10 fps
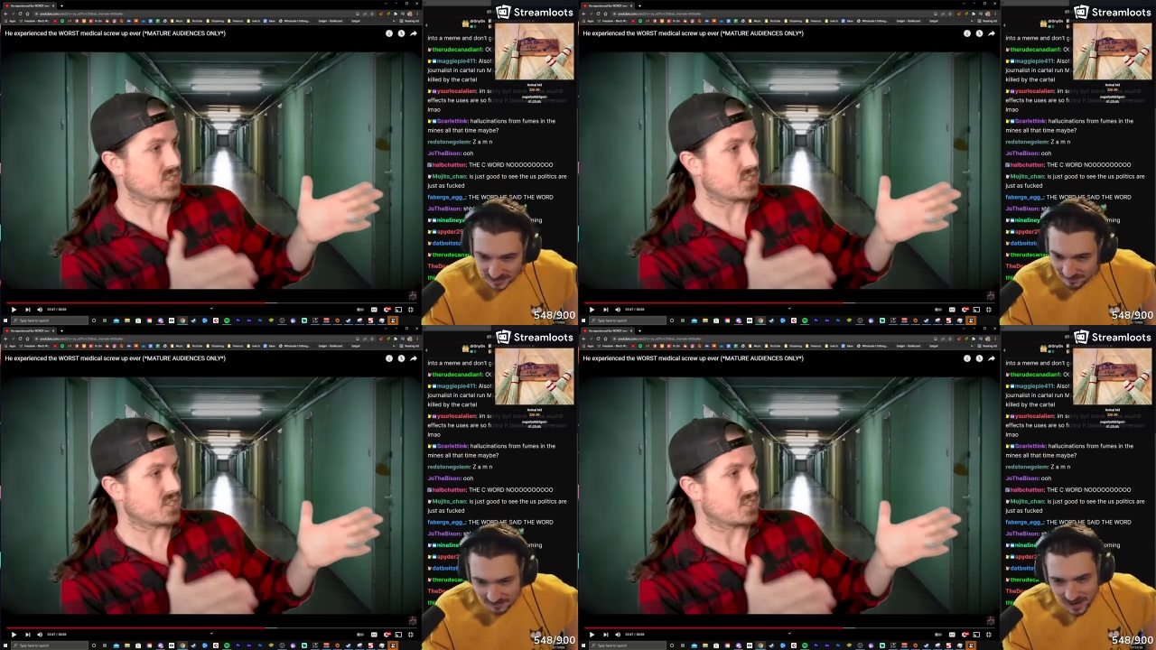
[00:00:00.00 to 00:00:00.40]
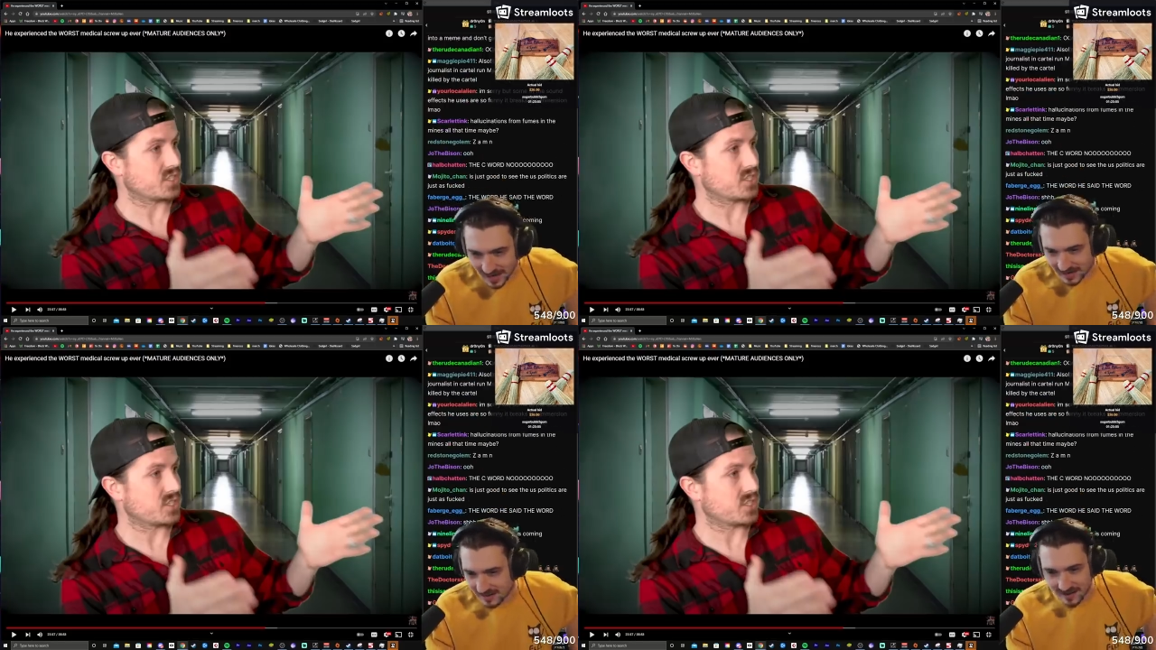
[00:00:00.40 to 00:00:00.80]
Speaker 1: I'm
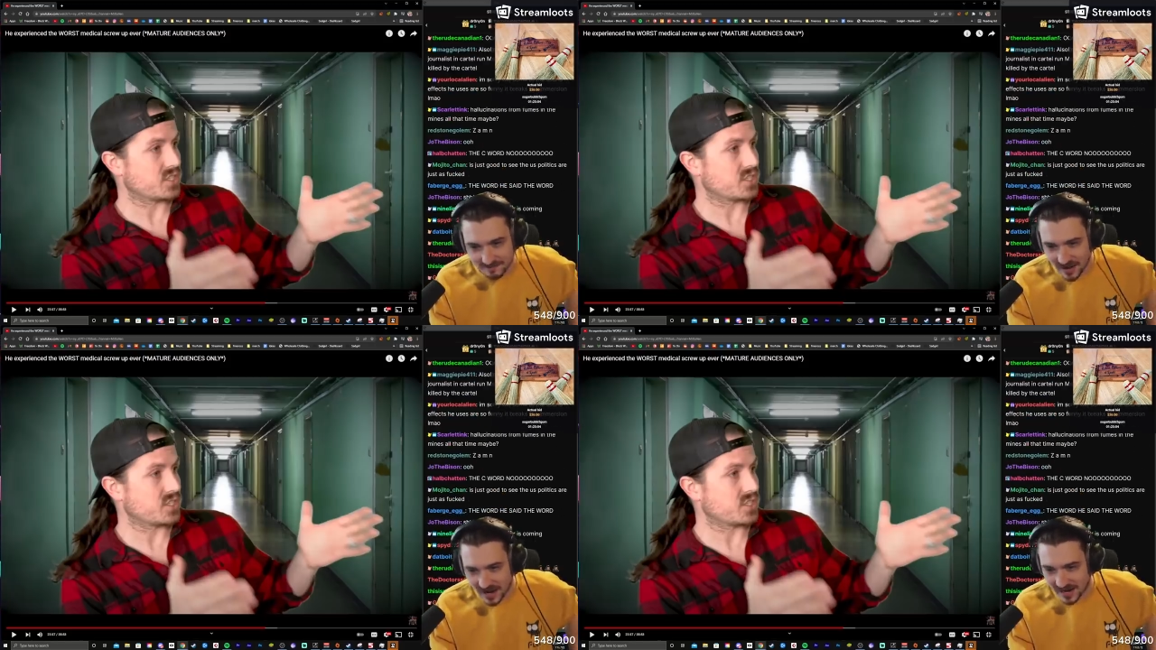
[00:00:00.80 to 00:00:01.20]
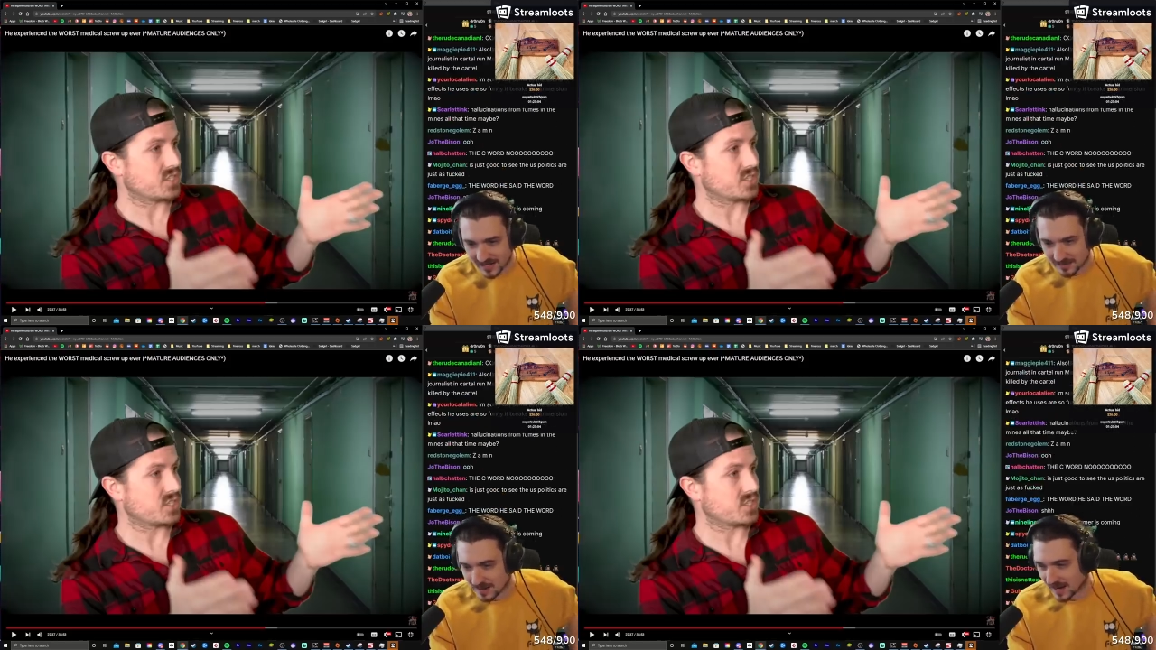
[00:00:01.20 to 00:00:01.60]
fine. I'm
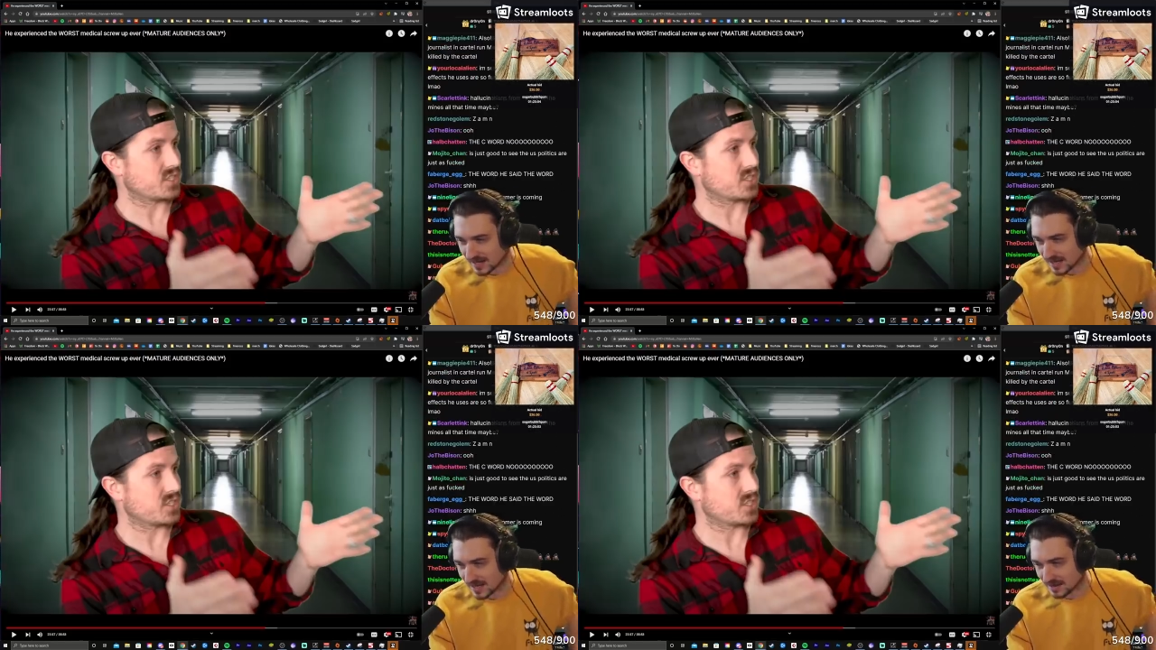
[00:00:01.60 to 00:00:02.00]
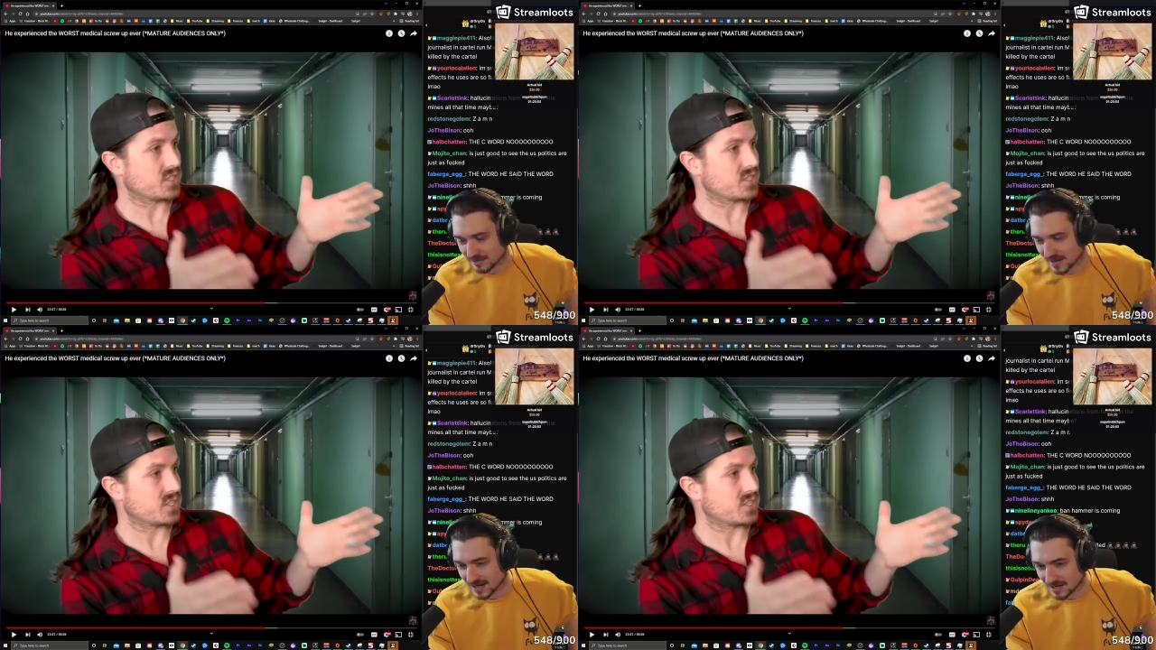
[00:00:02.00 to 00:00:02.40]
fine. I'm not gonna get.
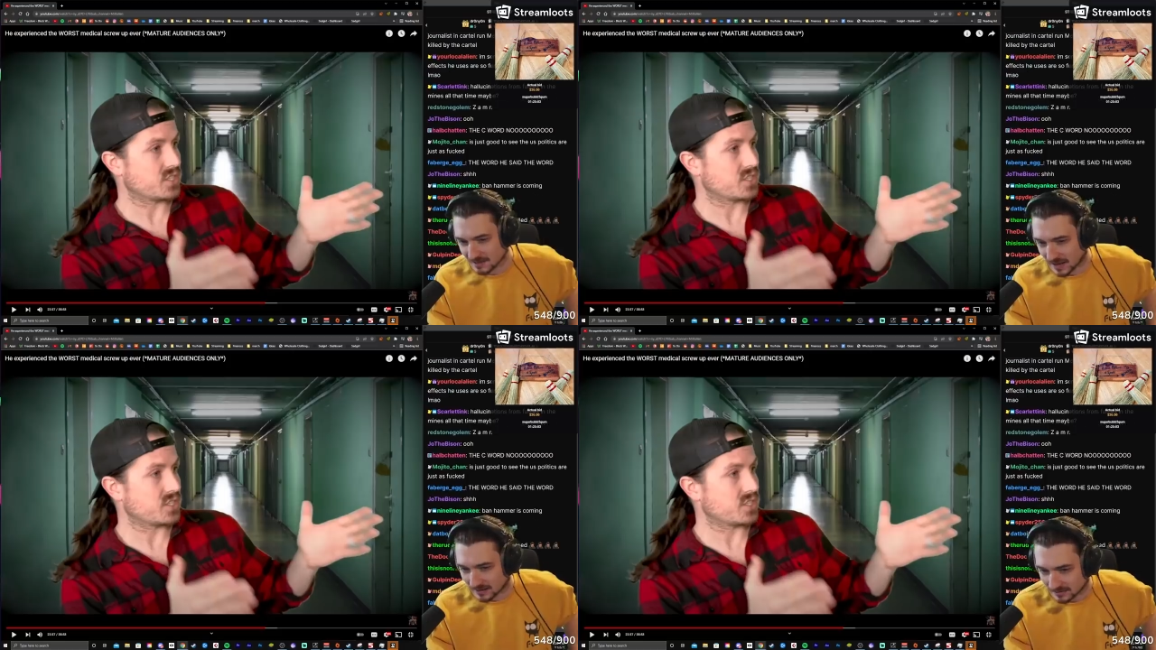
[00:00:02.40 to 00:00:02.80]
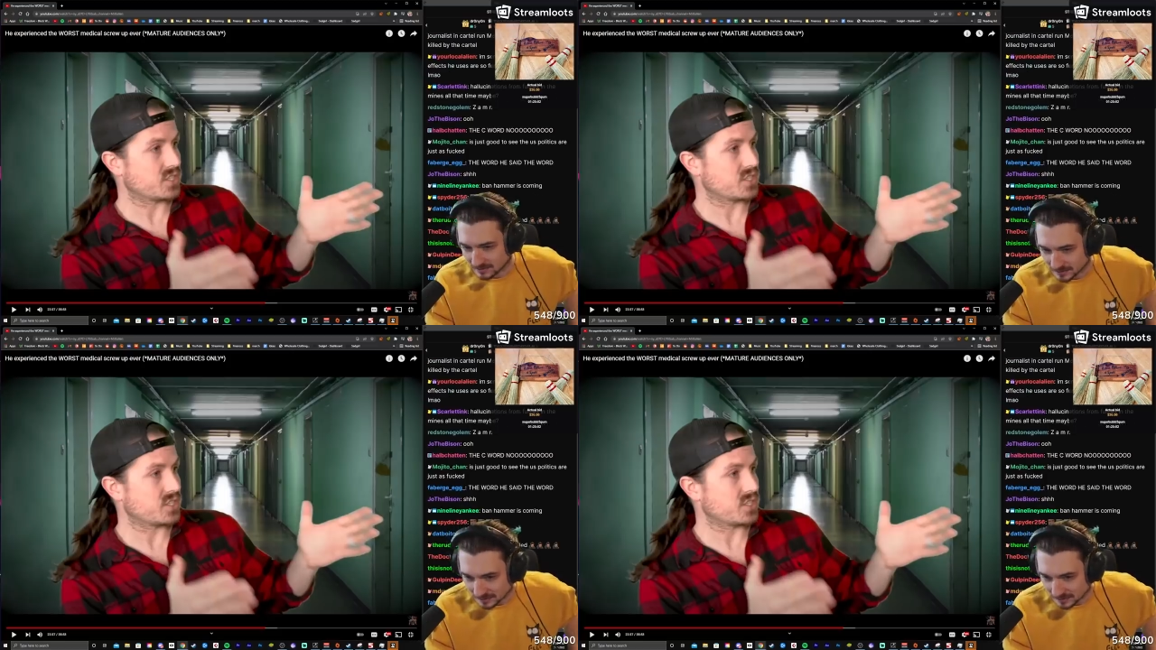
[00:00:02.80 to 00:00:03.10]
I'm not gonna get banned.